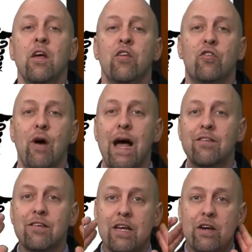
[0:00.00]
So
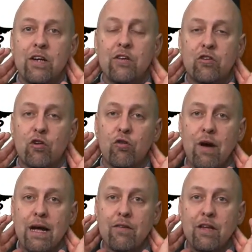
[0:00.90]
as this area is
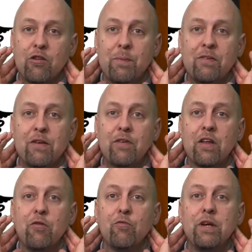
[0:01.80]
correctly and
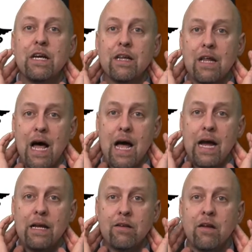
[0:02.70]
specifically
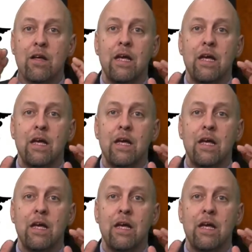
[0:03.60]
realigned,